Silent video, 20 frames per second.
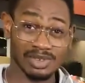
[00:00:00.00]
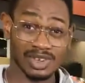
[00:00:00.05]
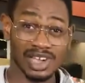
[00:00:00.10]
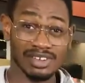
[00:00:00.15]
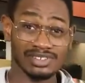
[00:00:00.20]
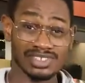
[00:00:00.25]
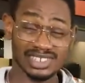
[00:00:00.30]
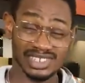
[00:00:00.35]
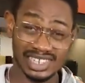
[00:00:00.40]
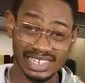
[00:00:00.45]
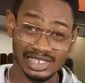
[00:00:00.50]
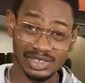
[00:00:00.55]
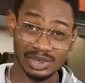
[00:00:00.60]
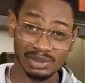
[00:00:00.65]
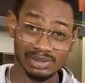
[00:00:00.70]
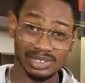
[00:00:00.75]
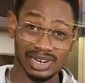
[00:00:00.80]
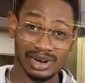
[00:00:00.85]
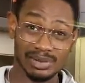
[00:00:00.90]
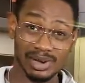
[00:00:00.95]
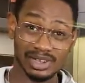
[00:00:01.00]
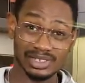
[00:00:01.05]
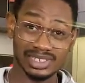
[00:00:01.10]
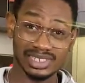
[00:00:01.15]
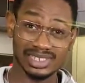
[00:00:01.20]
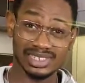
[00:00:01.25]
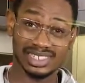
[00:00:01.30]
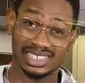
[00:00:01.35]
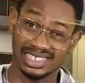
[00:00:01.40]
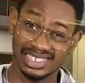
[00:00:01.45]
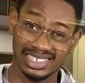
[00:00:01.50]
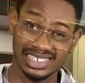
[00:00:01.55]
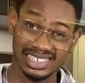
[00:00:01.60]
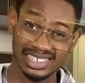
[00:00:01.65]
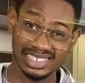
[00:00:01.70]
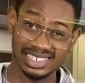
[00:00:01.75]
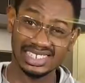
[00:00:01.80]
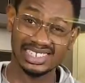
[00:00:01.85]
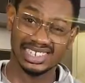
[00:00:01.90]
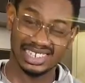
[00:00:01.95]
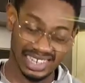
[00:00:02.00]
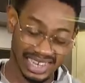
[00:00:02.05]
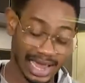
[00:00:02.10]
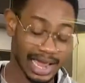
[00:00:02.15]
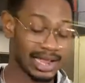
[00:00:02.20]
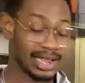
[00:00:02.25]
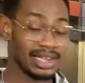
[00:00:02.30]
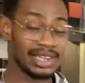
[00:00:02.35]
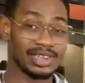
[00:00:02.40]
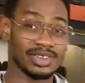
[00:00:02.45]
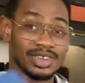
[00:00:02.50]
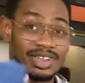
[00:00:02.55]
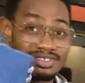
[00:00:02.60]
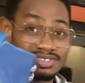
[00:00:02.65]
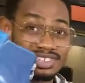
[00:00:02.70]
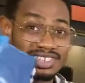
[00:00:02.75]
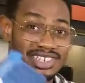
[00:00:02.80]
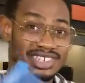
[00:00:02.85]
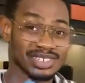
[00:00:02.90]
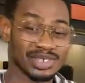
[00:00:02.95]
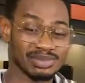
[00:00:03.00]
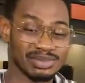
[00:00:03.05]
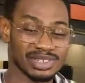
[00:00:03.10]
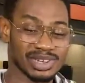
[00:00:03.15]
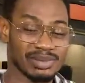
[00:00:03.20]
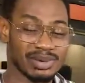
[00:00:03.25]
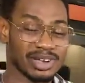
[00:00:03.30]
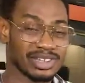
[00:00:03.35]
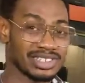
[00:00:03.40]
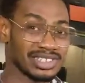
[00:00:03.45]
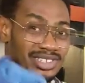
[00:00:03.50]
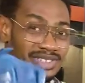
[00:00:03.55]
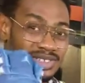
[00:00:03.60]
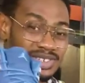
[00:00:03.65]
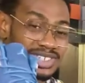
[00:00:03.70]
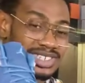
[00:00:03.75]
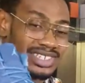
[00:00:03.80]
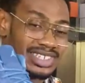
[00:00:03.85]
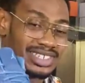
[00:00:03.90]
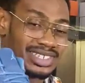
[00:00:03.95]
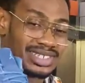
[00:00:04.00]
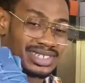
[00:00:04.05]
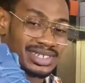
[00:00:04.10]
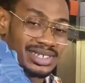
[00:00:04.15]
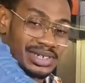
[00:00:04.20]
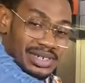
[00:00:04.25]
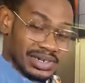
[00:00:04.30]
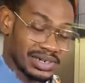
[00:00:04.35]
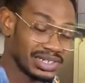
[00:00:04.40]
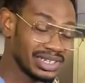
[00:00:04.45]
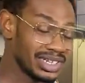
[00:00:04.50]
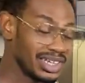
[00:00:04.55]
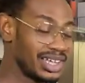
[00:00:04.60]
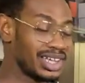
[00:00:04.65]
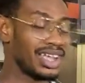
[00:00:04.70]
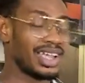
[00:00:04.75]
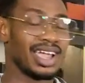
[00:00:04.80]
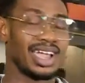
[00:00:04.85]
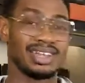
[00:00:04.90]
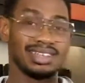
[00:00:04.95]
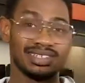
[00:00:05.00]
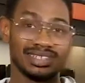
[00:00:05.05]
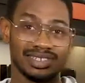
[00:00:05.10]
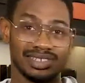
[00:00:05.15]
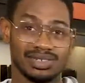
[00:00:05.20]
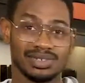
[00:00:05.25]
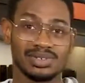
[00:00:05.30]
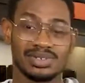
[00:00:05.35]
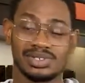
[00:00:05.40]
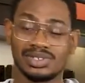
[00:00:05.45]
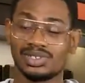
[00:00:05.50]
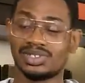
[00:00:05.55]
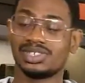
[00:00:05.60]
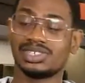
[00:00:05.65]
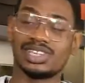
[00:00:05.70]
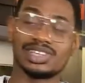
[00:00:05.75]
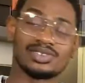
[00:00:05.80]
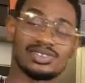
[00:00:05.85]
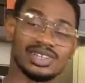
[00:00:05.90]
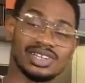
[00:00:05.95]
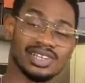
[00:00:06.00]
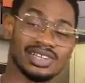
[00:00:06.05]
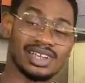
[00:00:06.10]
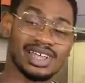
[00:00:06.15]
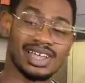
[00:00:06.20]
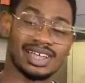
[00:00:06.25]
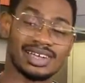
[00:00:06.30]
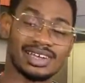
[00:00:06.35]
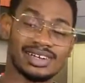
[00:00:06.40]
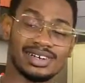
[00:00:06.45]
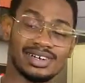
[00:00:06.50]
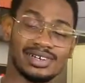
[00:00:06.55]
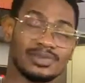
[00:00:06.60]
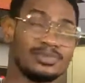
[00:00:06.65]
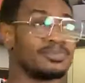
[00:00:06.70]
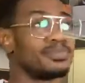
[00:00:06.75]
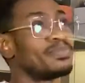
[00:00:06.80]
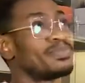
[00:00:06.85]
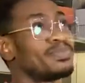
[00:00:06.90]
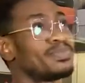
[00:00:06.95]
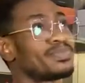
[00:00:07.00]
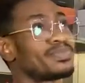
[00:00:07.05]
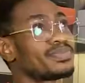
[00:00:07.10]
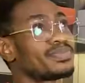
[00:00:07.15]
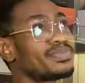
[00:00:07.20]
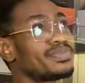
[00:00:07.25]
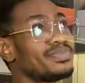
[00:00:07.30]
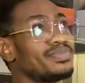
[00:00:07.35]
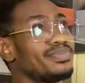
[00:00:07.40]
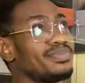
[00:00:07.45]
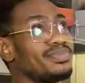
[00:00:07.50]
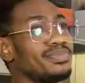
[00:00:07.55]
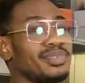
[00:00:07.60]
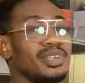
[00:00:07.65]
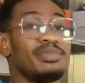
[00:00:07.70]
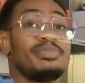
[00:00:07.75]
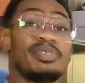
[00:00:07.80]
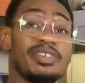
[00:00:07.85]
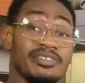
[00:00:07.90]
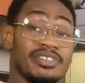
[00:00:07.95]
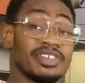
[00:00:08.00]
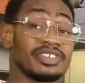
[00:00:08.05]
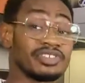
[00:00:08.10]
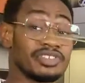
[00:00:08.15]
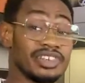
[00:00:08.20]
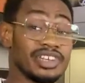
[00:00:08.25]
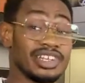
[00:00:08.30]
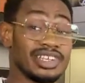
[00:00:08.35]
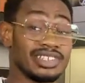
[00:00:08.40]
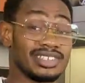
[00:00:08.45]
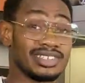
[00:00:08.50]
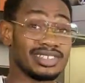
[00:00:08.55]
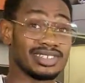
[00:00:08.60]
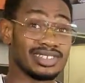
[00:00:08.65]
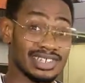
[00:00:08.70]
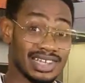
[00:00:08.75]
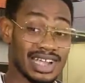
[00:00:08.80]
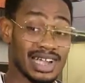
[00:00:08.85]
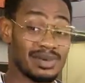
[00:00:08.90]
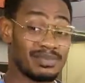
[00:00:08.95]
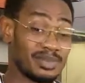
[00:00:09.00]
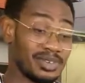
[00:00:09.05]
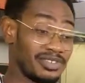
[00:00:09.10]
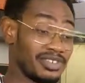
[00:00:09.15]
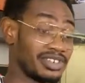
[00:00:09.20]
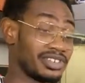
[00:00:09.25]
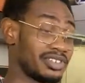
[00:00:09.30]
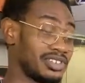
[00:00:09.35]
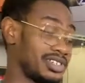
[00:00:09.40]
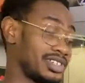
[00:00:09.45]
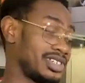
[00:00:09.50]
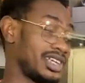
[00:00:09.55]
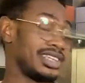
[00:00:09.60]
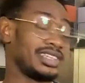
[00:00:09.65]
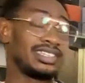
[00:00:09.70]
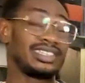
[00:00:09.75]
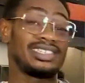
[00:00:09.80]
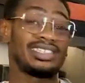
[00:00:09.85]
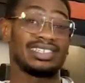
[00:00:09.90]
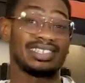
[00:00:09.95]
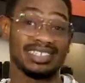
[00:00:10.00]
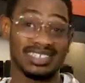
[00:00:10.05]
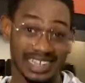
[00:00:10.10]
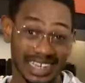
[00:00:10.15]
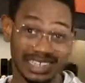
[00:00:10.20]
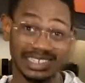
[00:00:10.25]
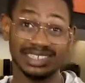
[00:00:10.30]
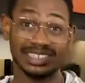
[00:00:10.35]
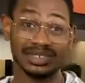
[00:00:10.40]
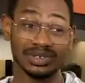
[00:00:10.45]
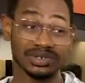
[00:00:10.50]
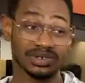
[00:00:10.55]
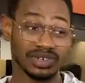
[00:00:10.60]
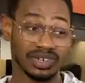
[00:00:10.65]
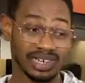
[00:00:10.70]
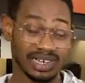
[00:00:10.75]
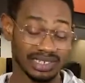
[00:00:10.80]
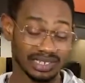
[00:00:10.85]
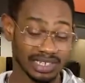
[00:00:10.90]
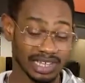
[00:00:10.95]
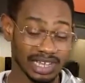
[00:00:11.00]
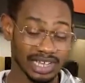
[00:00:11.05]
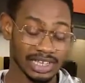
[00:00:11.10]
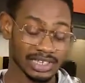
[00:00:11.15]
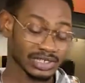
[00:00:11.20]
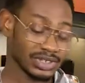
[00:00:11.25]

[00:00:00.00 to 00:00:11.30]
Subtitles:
You have to change something about it, isn't it? Yeah, you have to change something about it. So this is good, and this is good. This is actually like previous release. Yeah, previous release, and this is yet to release.